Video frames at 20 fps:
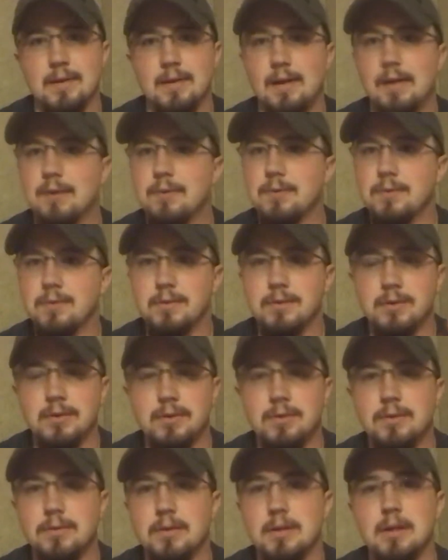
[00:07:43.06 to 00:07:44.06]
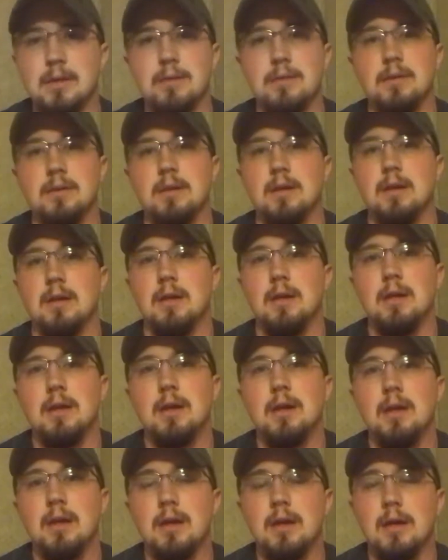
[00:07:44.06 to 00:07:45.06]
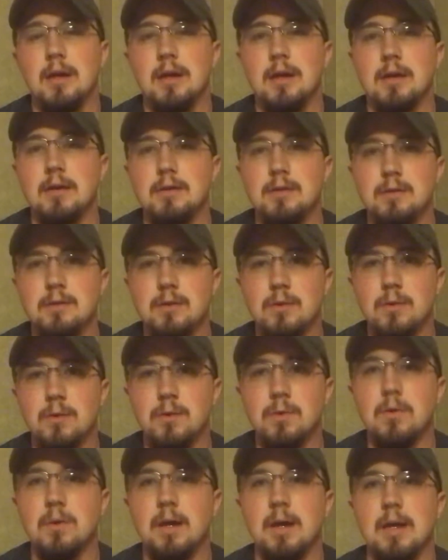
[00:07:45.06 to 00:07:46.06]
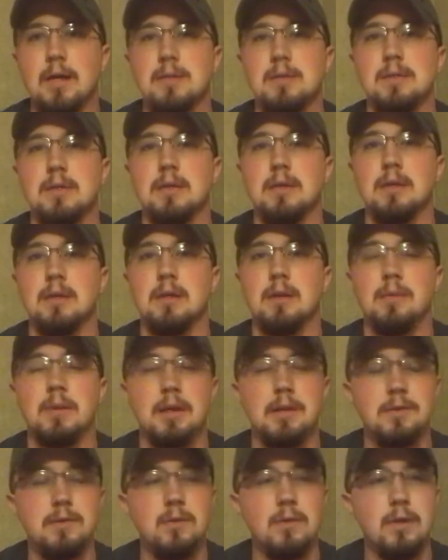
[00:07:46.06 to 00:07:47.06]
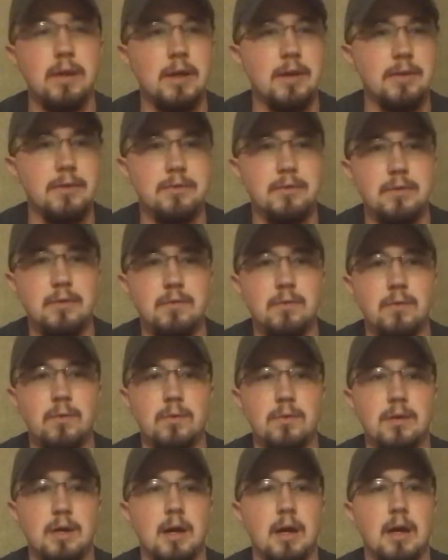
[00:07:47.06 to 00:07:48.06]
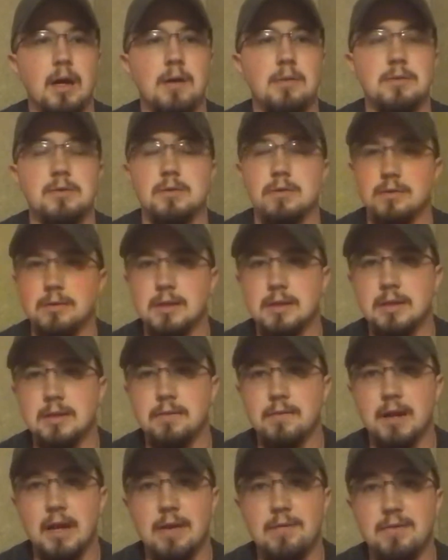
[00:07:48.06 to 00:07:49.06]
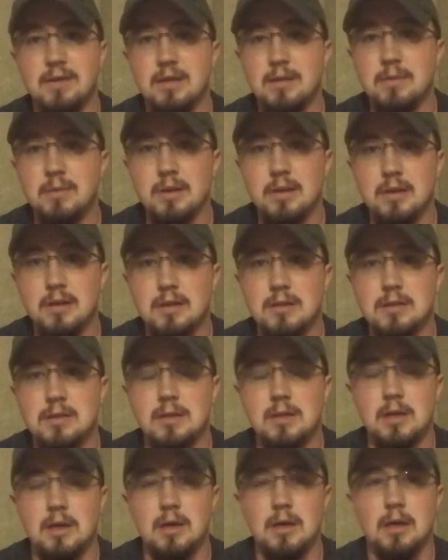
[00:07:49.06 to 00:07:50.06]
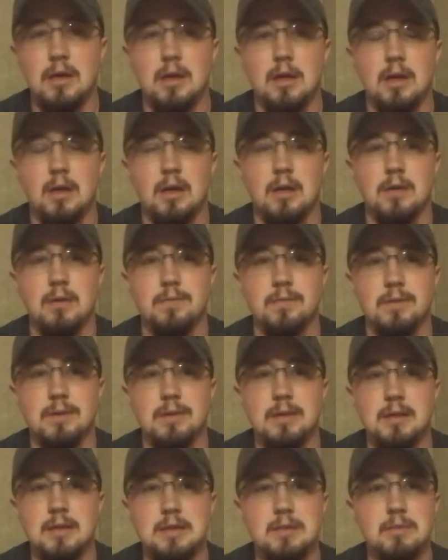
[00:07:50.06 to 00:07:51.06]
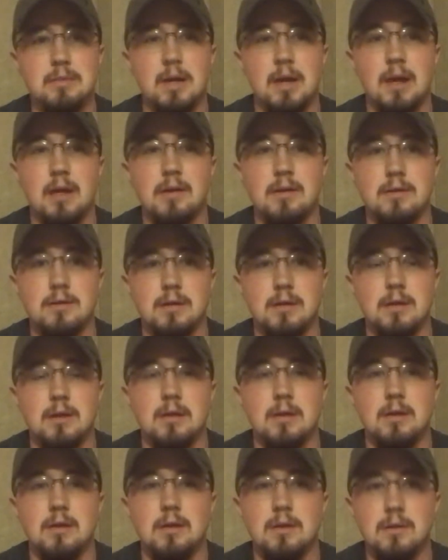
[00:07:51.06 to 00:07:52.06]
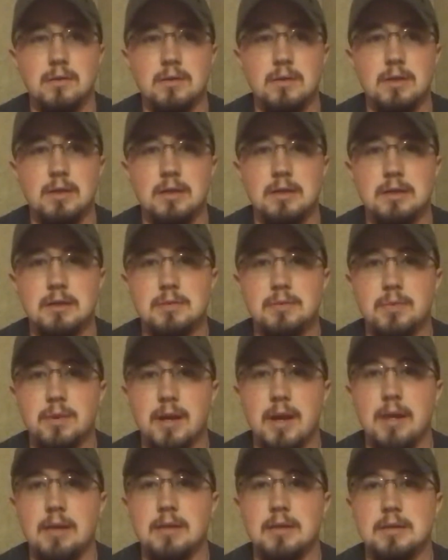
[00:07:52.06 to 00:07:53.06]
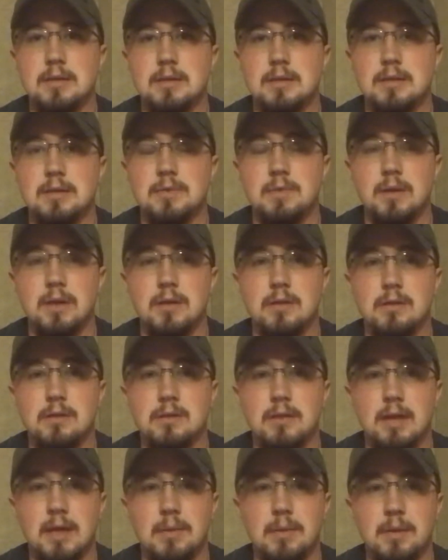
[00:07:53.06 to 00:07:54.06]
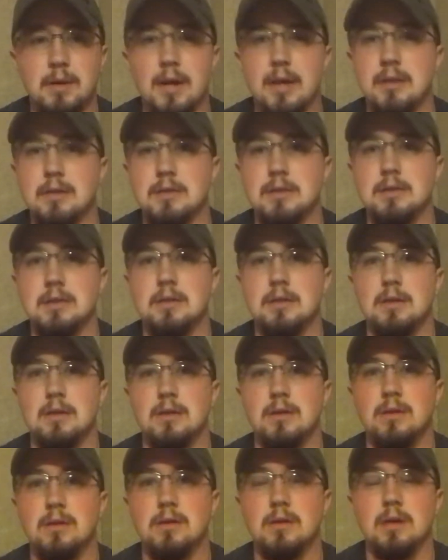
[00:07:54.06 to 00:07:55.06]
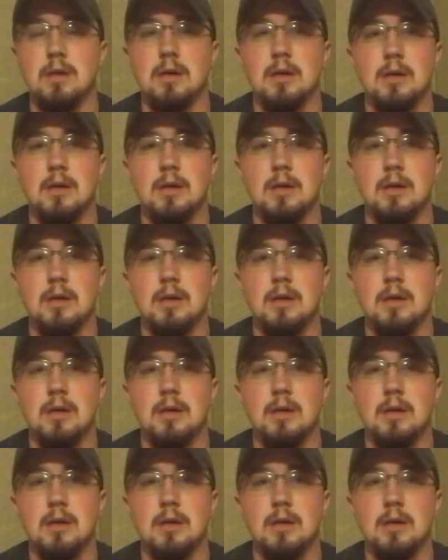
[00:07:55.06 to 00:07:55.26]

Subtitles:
I turn around and I clear the whole house again. I might do that 3-4 times or 5-10 minutes. It doesn't matter. Getting some practice in is better than not practicing at all.